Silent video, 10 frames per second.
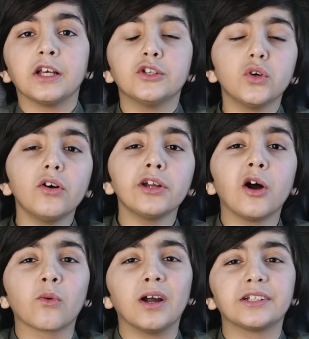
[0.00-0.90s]
So
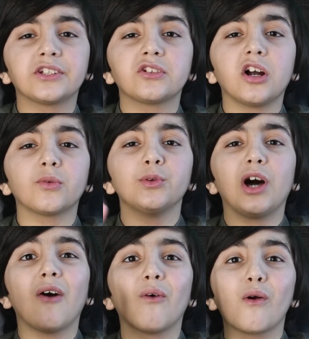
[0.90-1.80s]
now let's start with
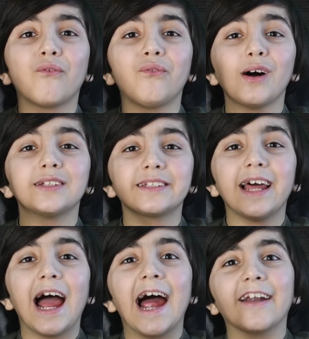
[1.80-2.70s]
our first
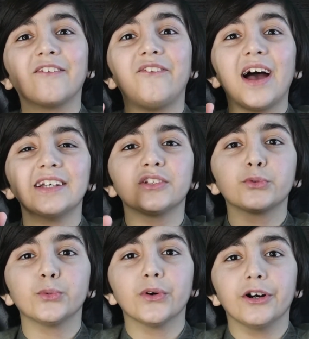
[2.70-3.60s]
advanced
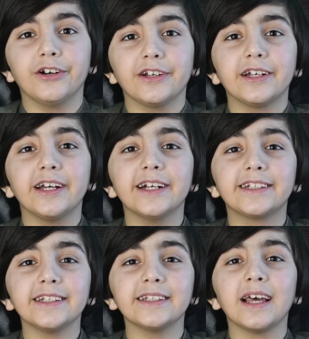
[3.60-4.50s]
word. It
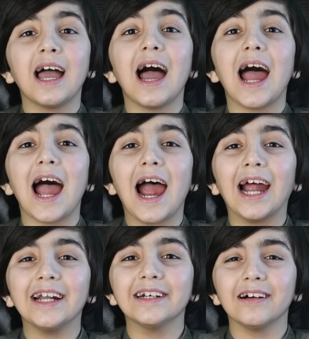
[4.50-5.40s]
is
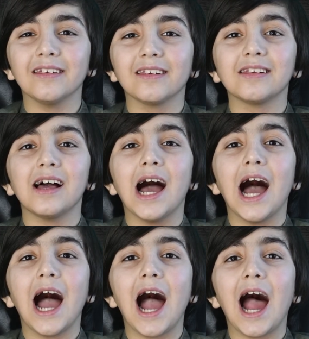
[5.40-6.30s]
idle.
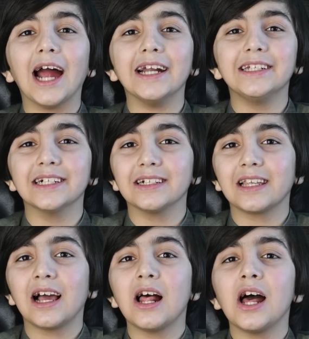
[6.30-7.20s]
Idle.
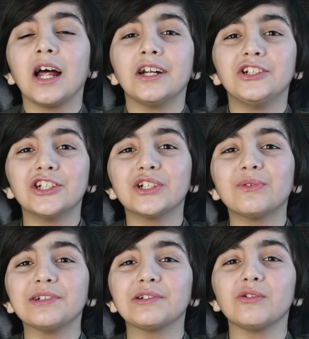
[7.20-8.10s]
Dear
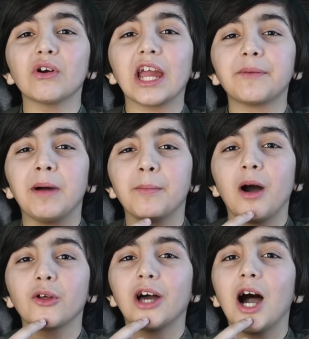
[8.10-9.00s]
viewers, look at my
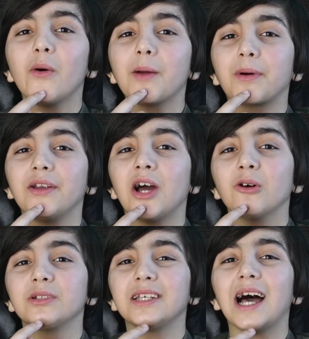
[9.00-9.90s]
mouth how I pronounce